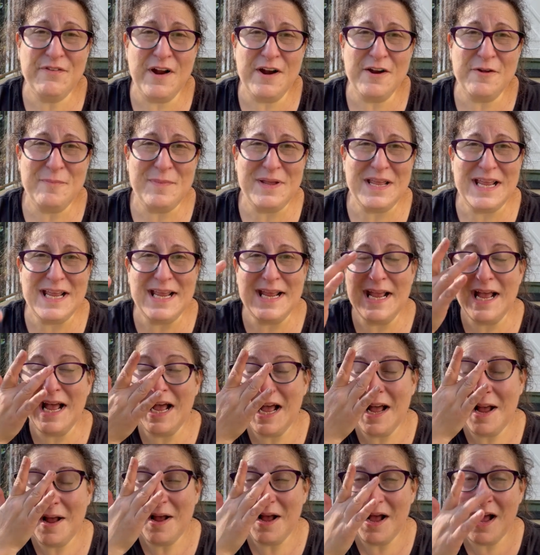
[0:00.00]
front of me.
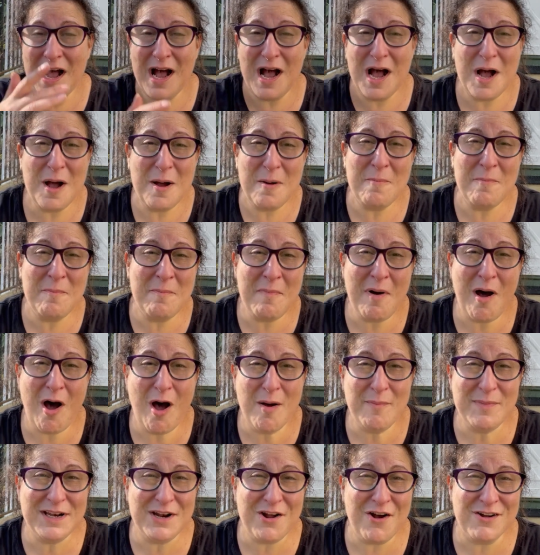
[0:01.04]
Um,
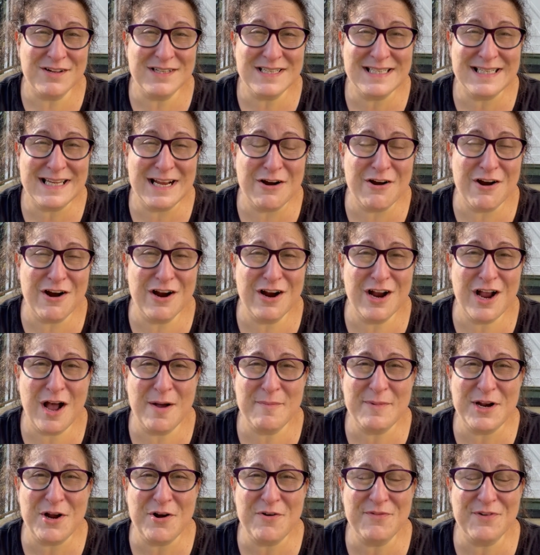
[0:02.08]
Mom and Aunt Sarah are
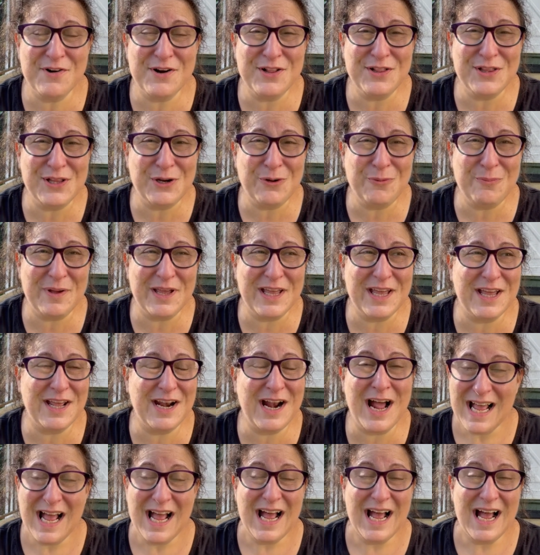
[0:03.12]
coming over in a little bit.